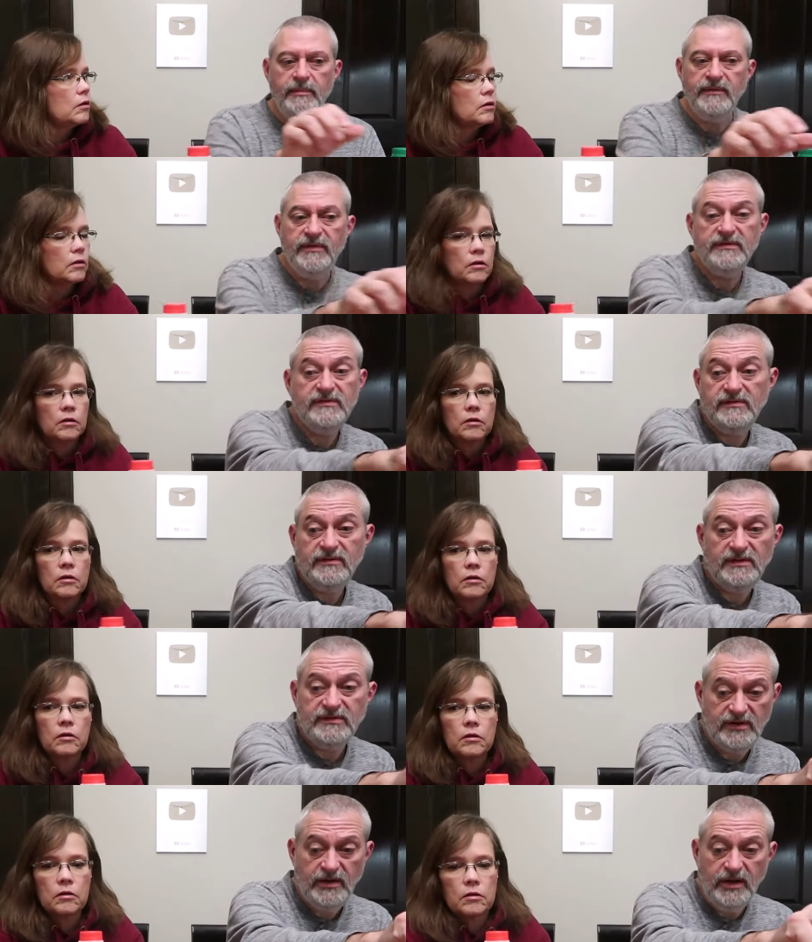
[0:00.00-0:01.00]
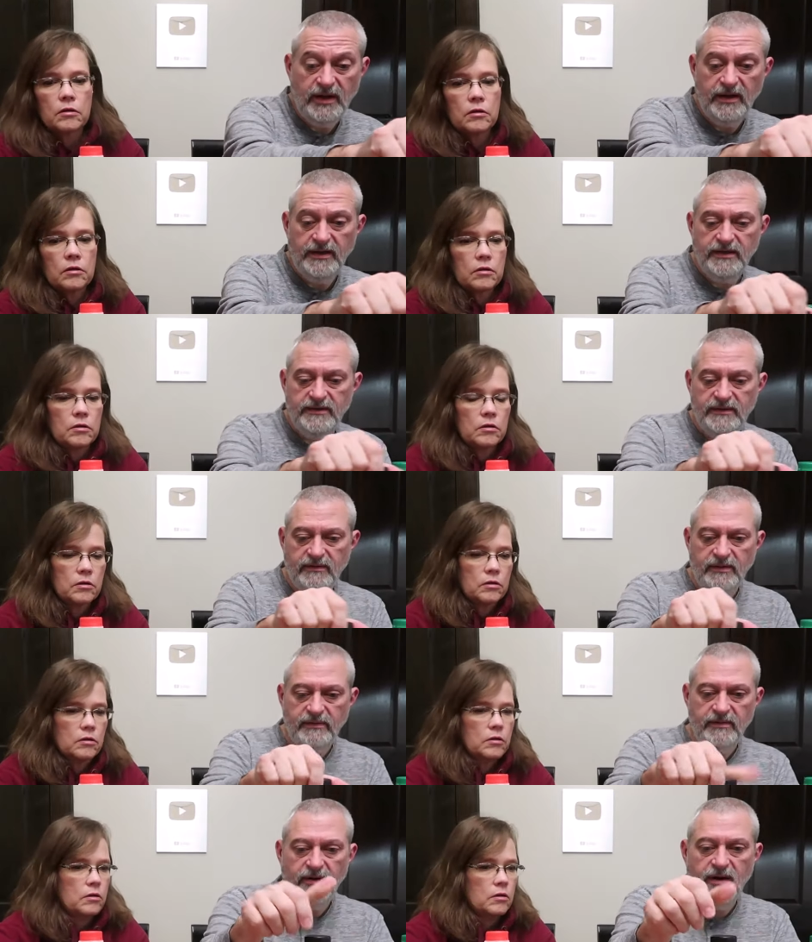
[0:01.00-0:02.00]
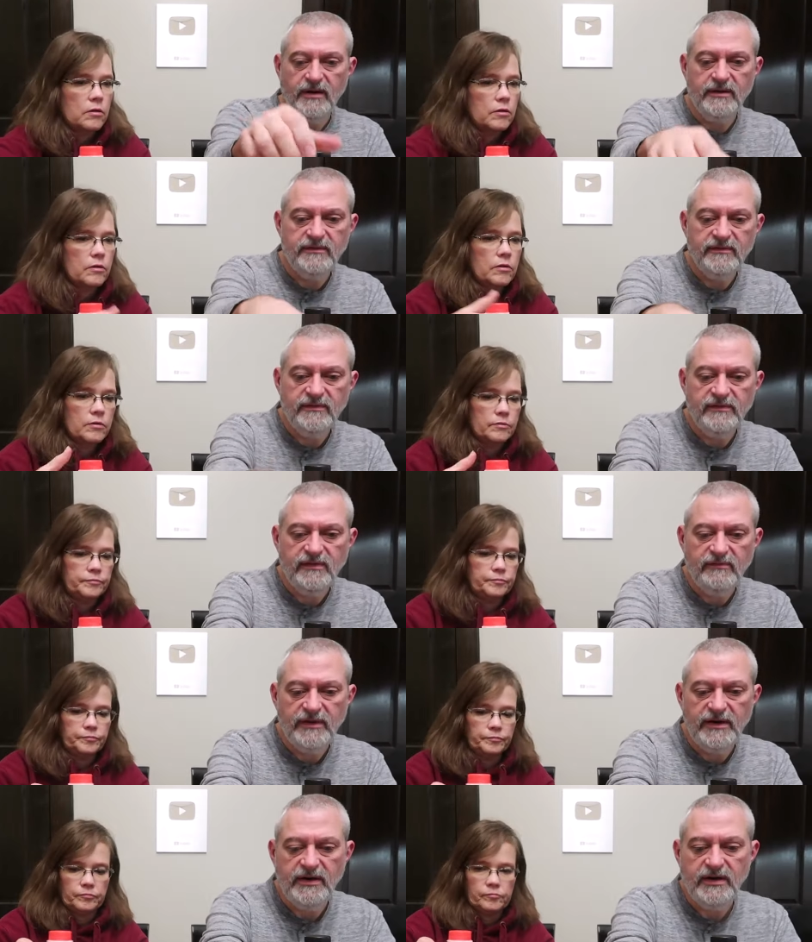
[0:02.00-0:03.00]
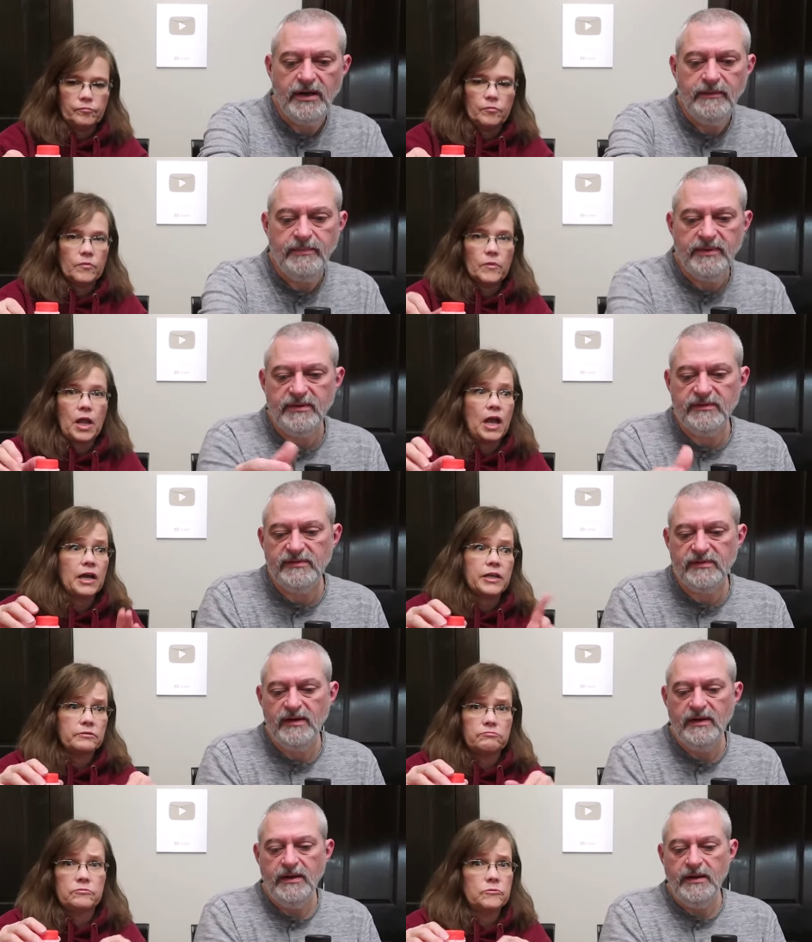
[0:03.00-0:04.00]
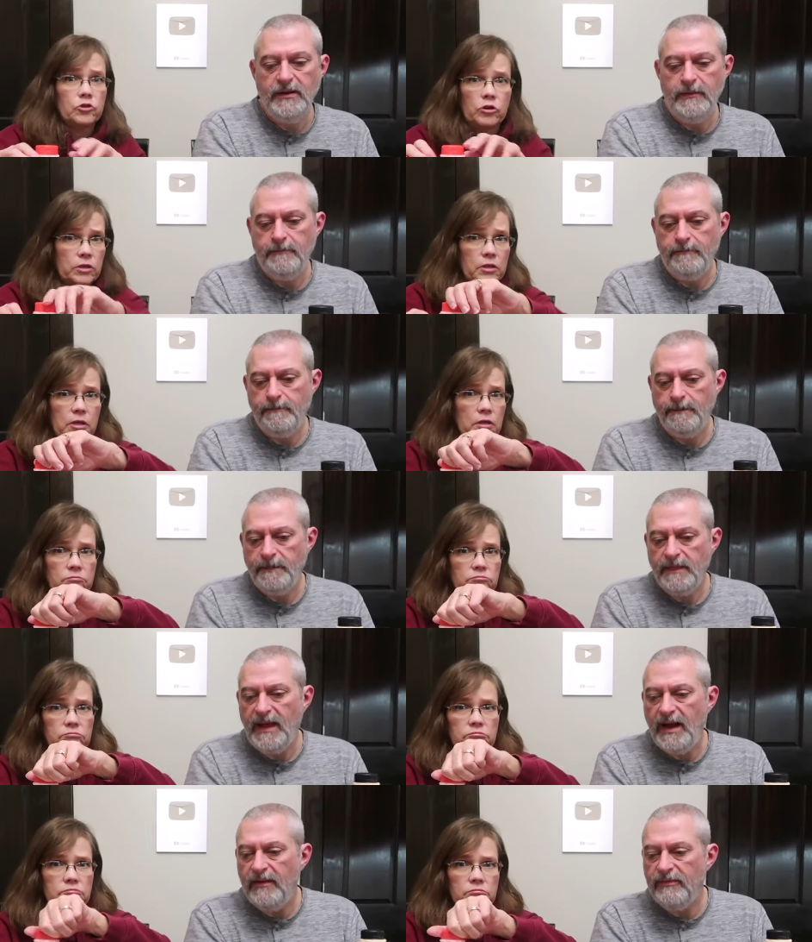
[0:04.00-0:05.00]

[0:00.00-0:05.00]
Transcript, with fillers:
Speaker 1: But this is it's good. Don't get me wrong. It's, it's still very good. But there's I could drink that. Yeah,